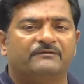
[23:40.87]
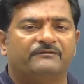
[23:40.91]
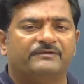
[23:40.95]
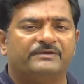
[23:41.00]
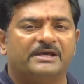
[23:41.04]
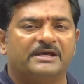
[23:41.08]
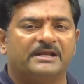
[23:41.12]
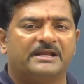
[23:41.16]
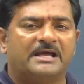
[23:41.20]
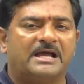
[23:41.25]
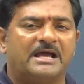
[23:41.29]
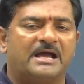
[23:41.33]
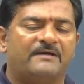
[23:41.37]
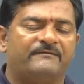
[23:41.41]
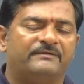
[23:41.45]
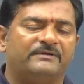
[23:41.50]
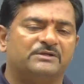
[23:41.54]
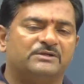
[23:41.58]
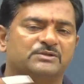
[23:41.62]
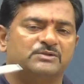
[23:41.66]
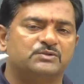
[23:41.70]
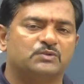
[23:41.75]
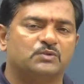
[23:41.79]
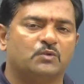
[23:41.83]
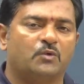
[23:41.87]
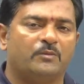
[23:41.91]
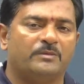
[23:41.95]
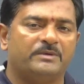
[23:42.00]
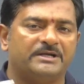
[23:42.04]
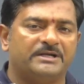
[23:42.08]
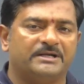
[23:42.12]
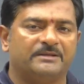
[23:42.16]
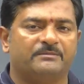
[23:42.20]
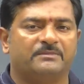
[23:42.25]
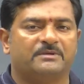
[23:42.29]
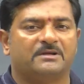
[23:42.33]
we are having so
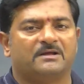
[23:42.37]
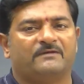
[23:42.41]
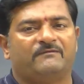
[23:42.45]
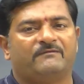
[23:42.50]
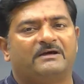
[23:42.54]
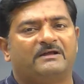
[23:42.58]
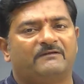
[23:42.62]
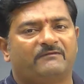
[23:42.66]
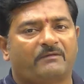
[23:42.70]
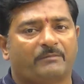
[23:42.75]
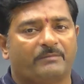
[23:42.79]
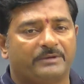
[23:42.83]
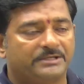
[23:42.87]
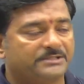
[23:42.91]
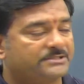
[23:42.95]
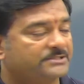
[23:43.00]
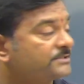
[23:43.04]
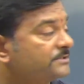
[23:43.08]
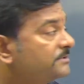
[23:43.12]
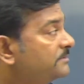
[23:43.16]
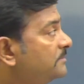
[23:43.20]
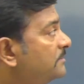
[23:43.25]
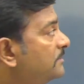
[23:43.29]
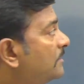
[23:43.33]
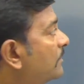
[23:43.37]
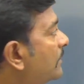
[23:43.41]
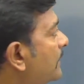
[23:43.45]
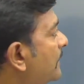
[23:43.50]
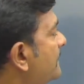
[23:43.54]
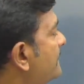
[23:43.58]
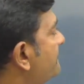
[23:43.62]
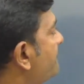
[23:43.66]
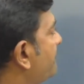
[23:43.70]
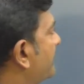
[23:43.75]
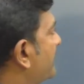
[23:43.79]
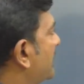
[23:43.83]
many number of alphabets.
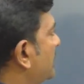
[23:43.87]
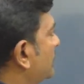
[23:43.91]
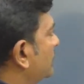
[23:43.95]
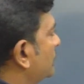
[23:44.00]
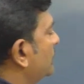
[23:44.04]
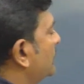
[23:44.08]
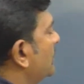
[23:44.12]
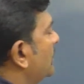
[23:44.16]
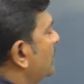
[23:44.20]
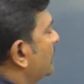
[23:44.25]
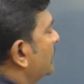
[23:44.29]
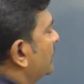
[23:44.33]
Okay, now